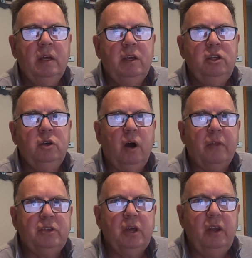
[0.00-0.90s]
you either
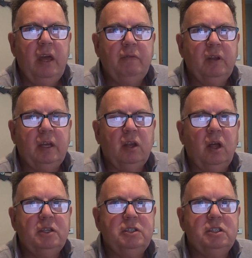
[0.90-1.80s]
don't have a liquor
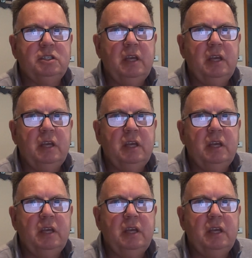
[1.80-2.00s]
license